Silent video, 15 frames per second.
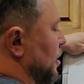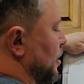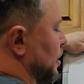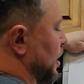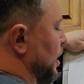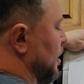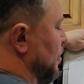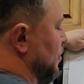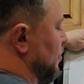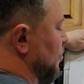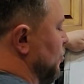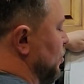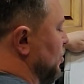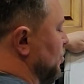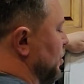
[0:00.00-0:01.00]
Okay,
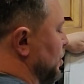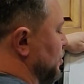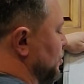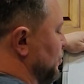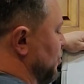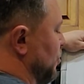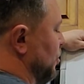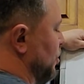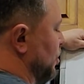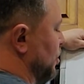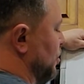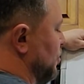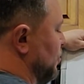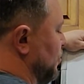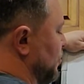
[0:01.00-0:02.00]
1 plus
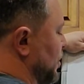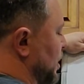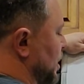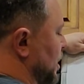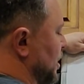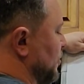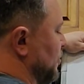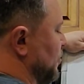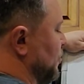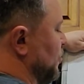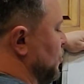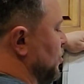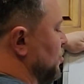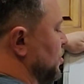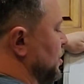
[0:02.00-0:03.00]
4, 5.
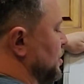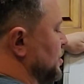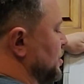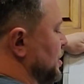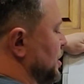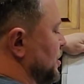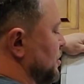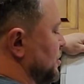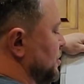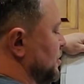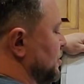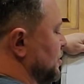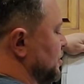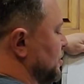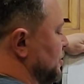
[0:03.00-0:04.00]
4 plus
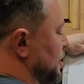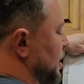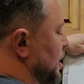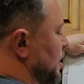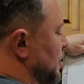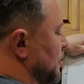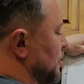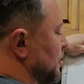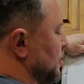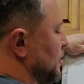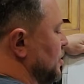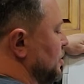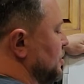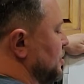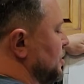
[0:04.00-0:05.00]
6, 10.
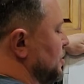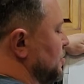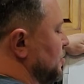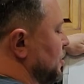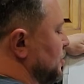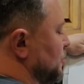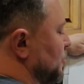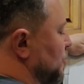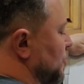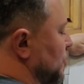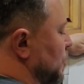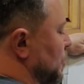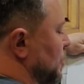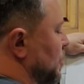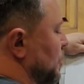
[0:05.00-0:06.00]
6 plus
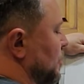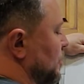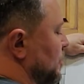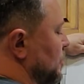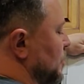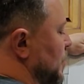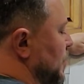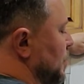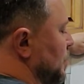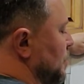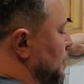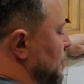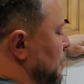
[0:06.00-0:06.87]
4, 10.